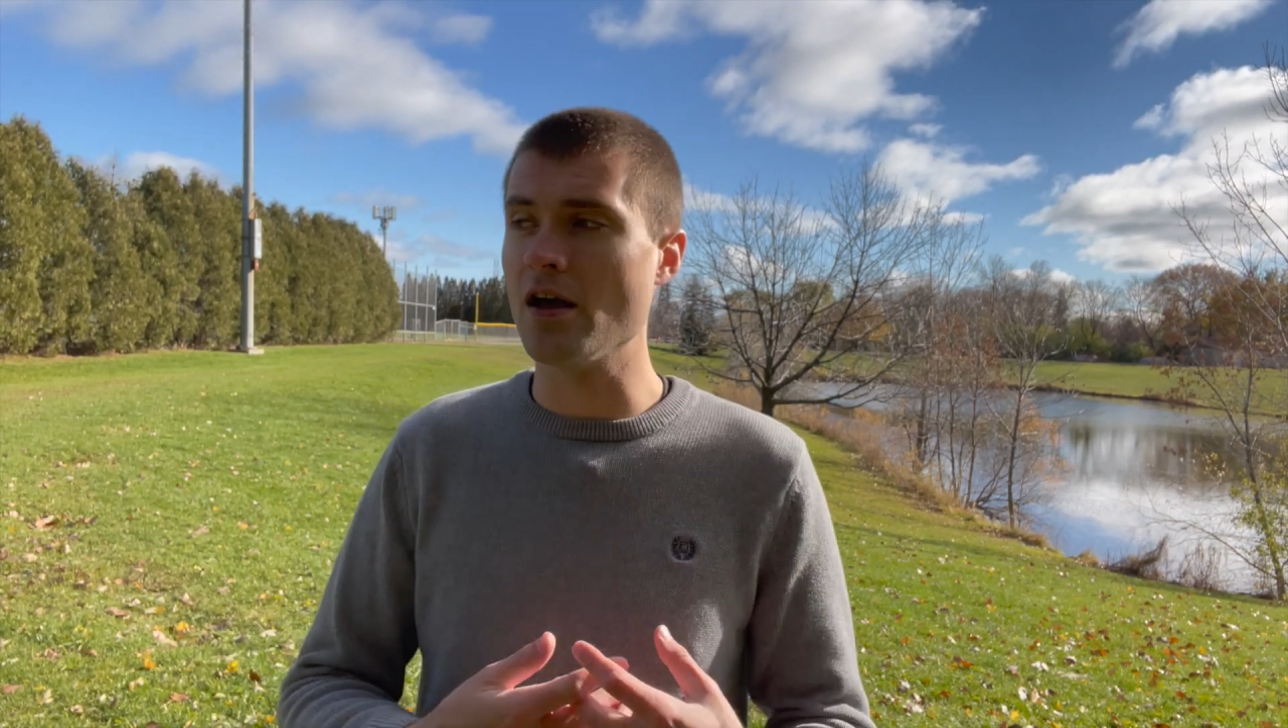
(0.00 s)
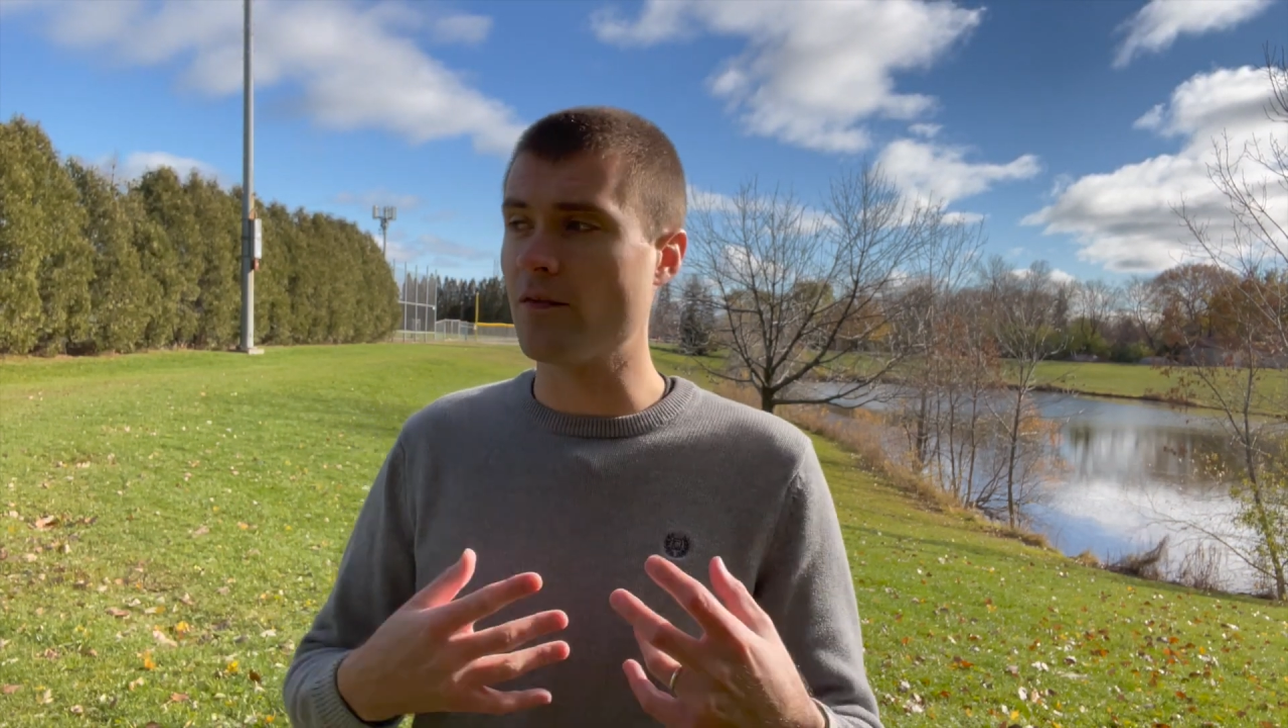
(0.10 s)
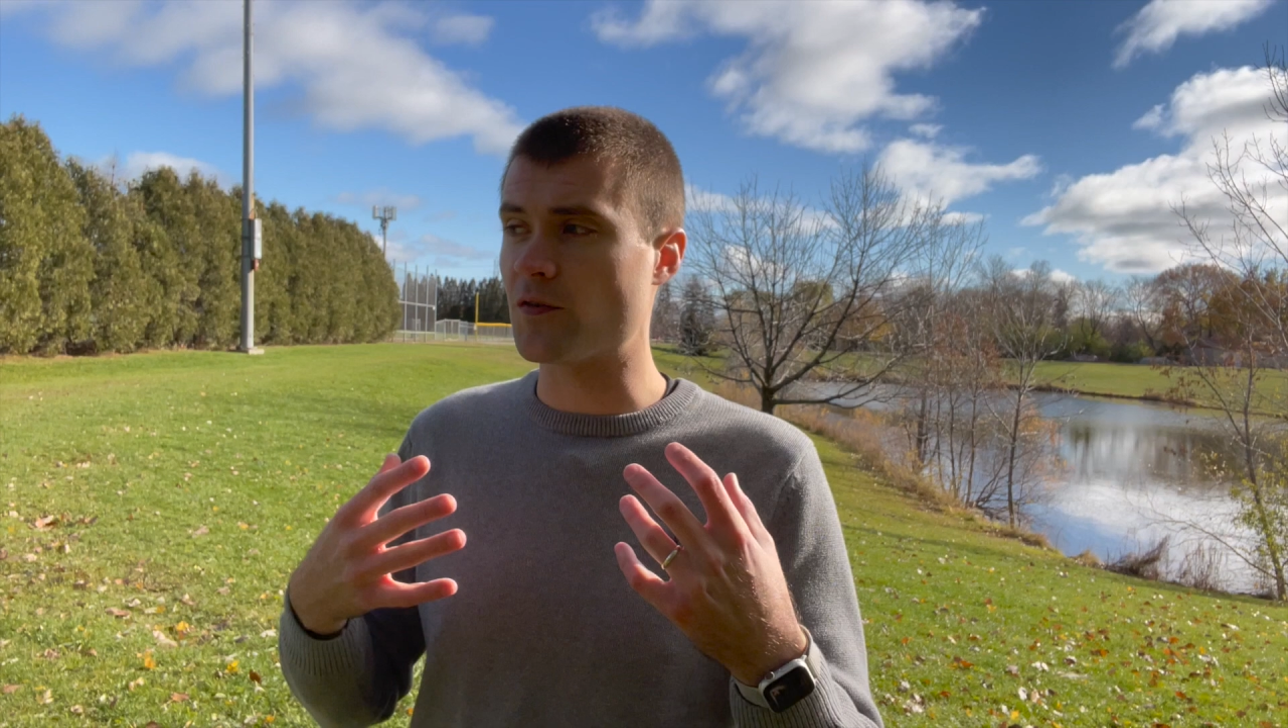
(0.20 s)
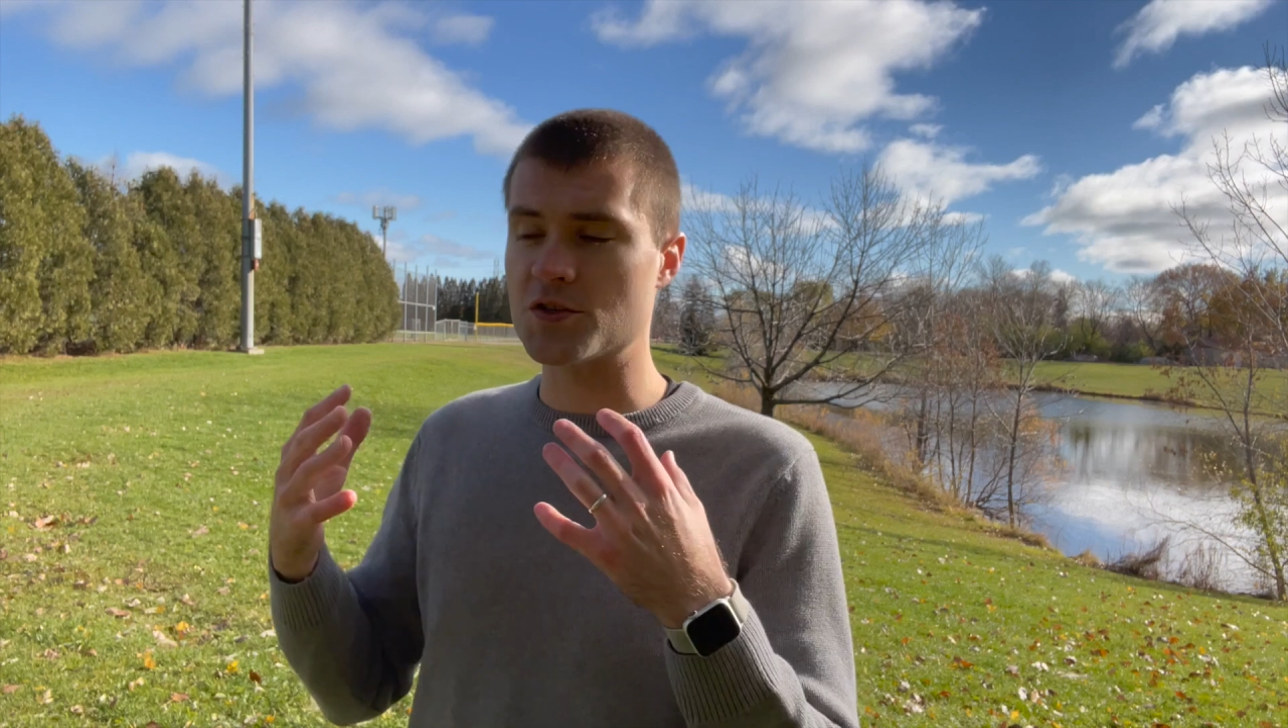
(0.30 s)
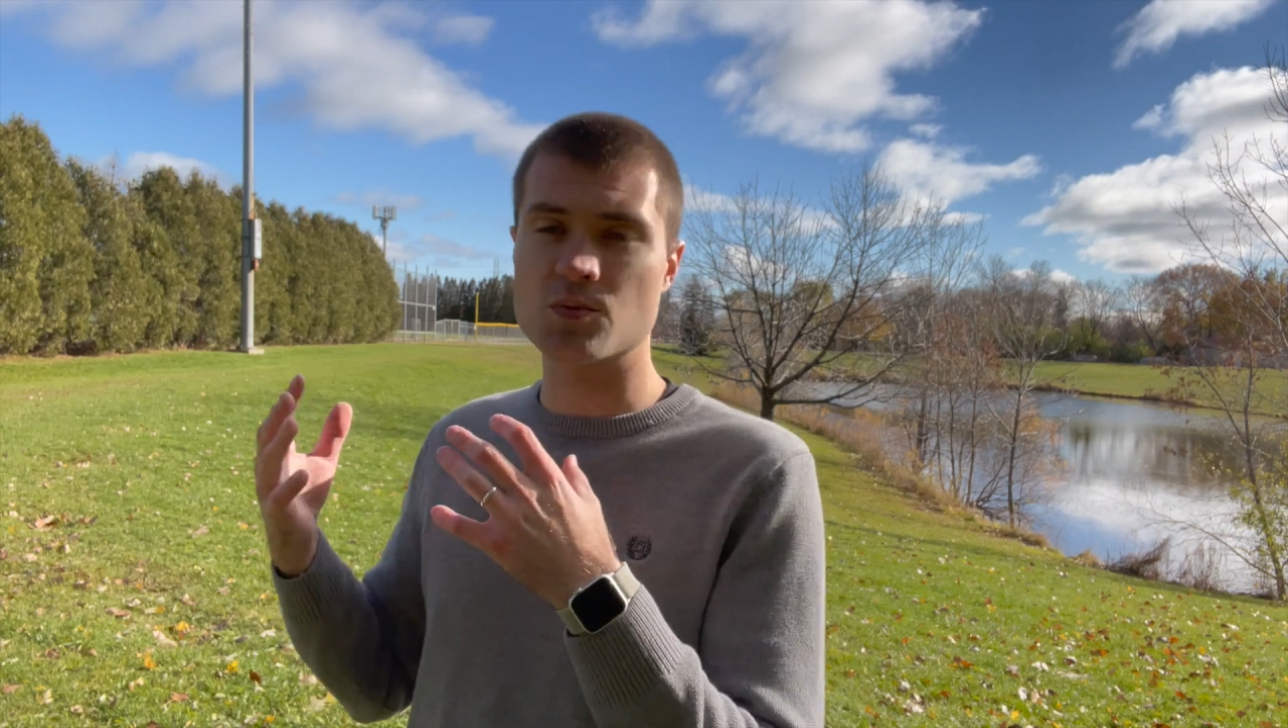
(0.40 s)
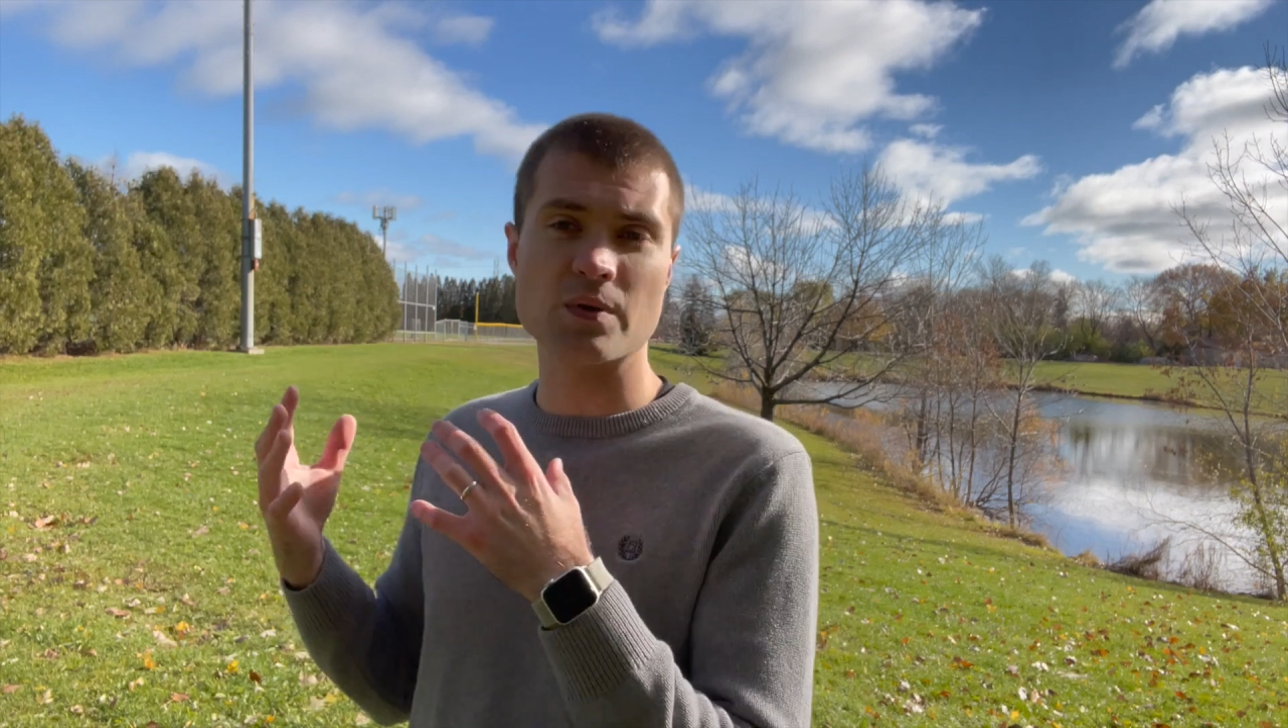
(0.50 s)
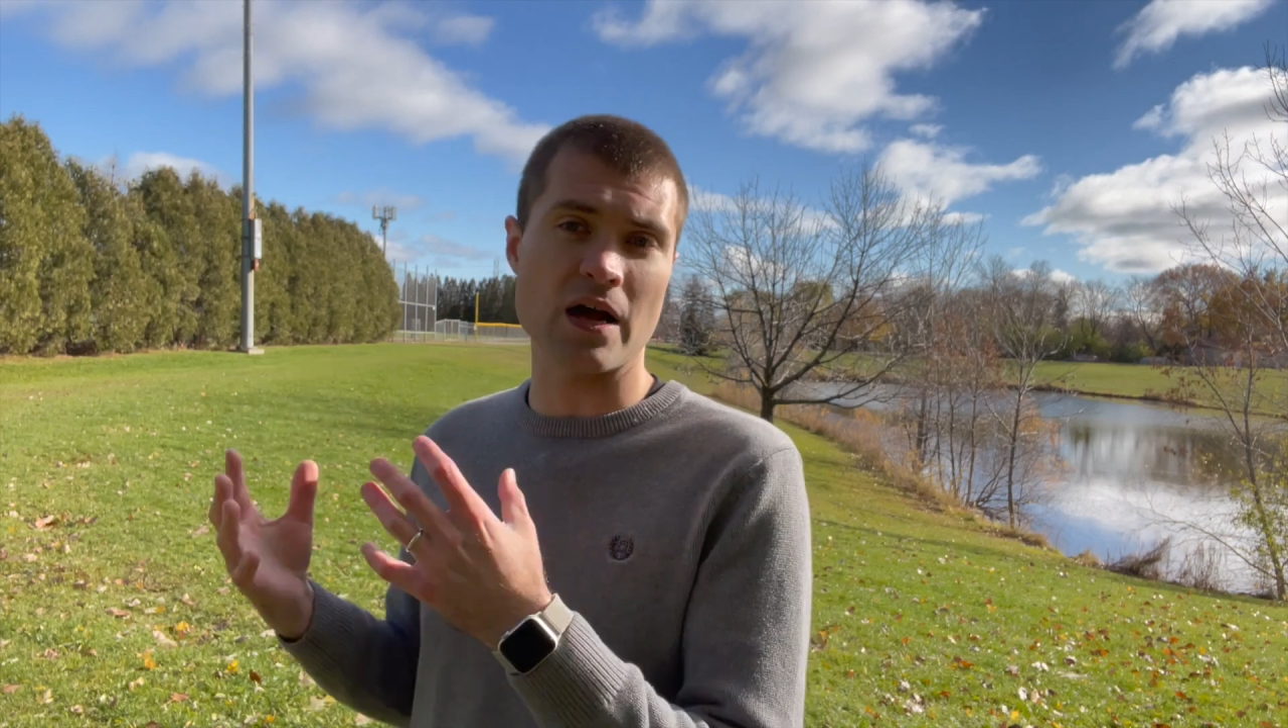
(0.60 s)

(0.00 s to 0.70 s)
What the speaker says: versus what a